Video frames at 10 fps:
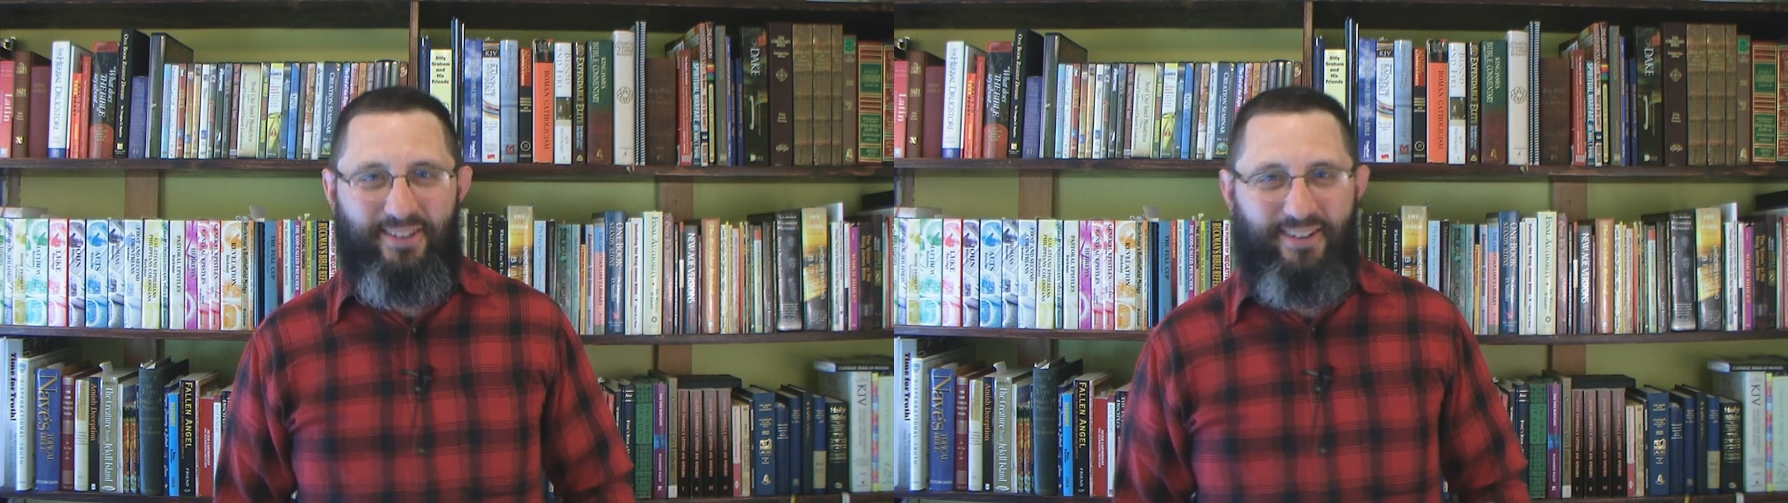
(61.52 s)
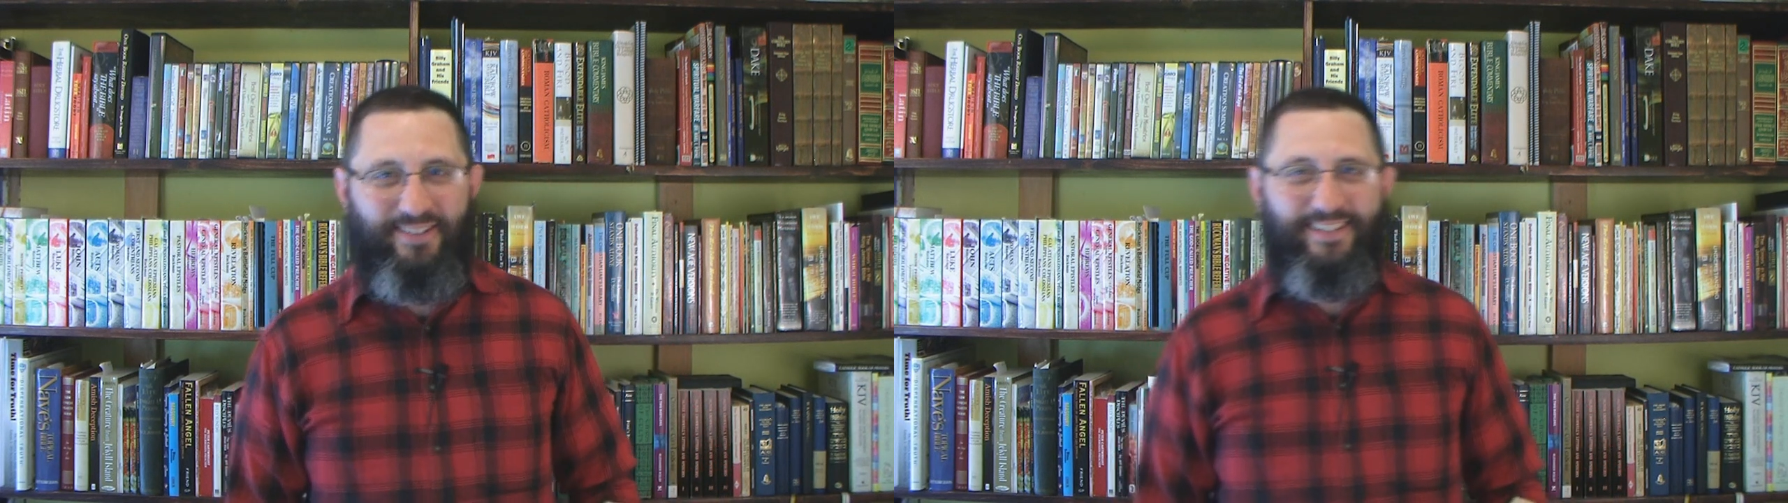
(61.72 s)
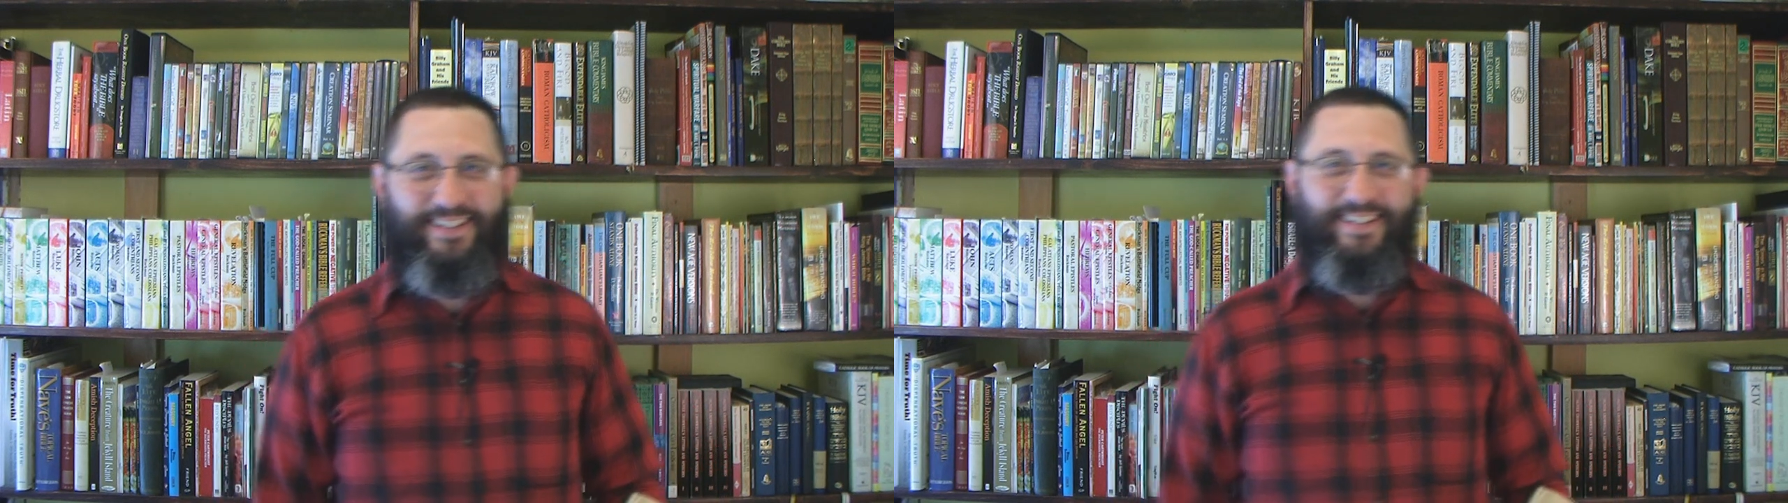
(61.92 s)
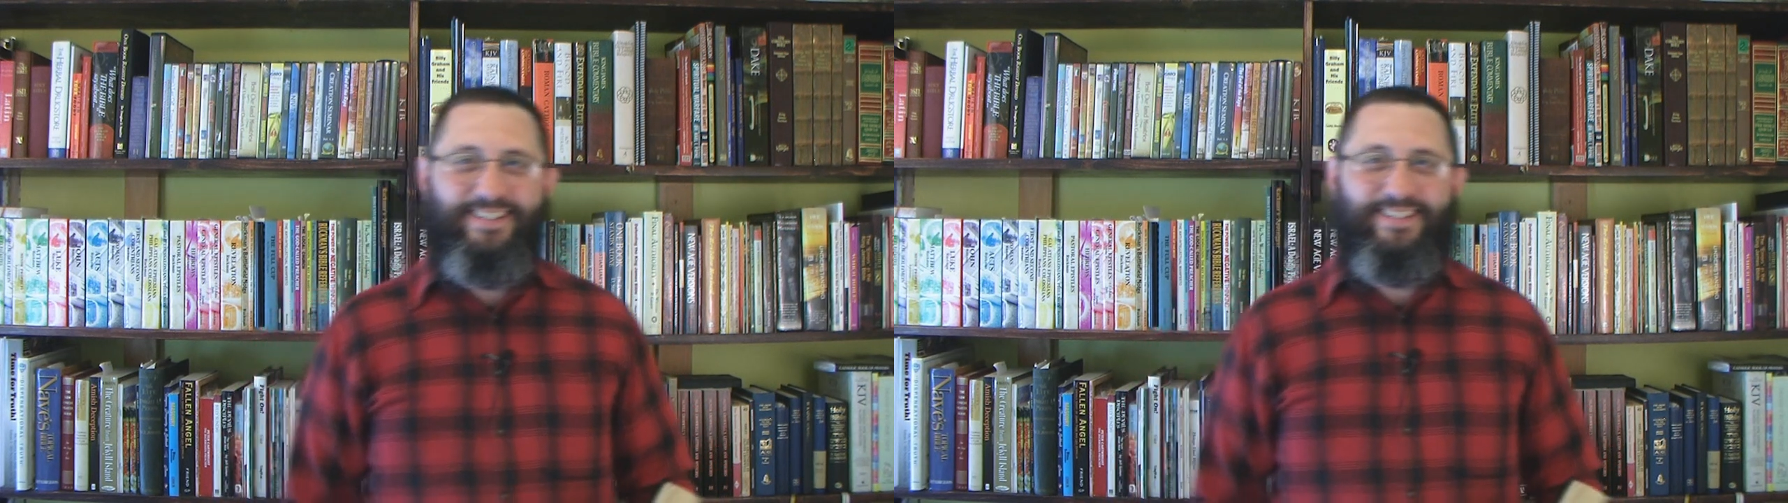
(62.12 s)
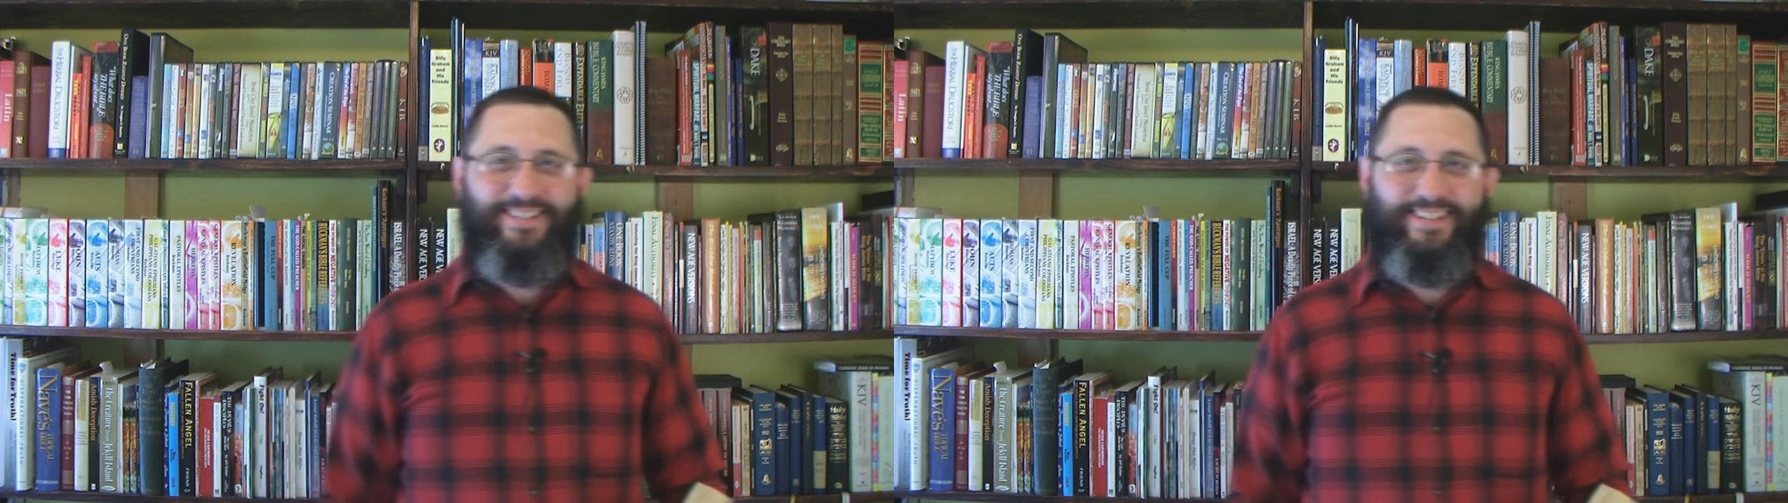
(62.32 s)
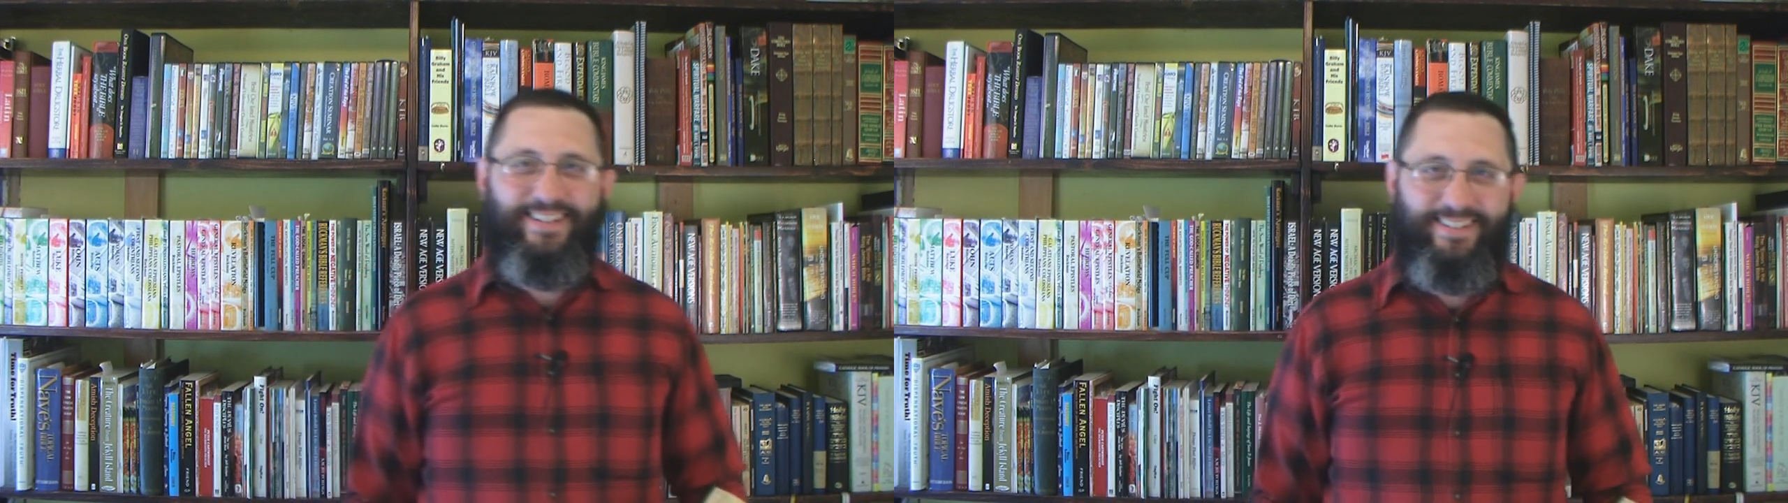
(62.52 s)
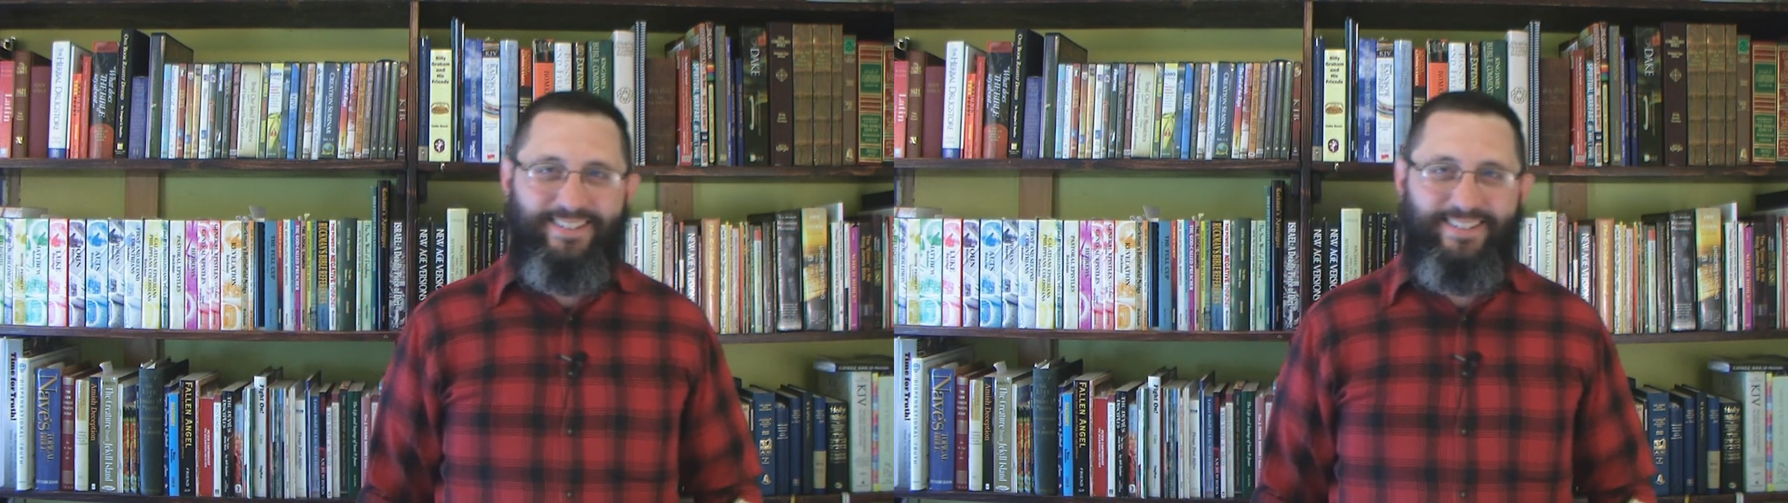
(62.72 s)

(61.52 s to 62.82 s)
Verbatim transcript: so, just a